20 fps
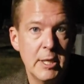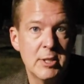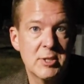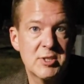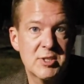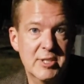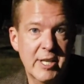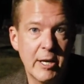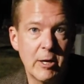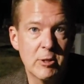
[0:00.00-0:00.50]

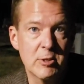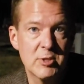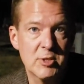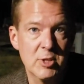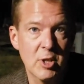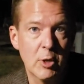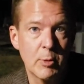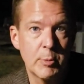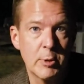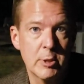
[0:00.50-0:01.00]
Scared
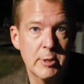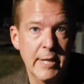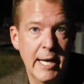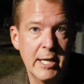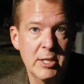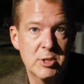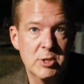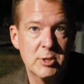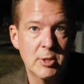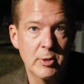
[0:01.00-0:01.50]
Sober
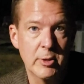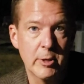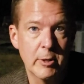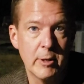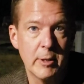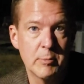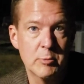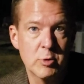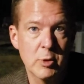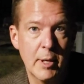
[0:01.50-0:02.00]

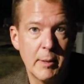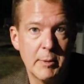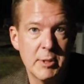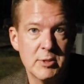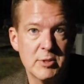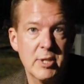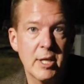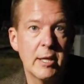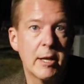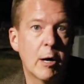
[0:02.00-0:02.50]
Delirium
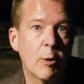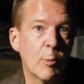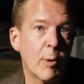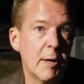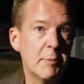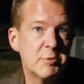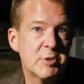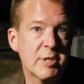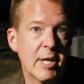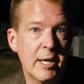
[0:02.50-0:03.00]
Tremens, and our
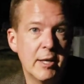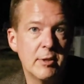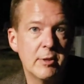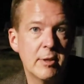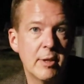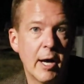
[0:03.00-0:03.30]
website,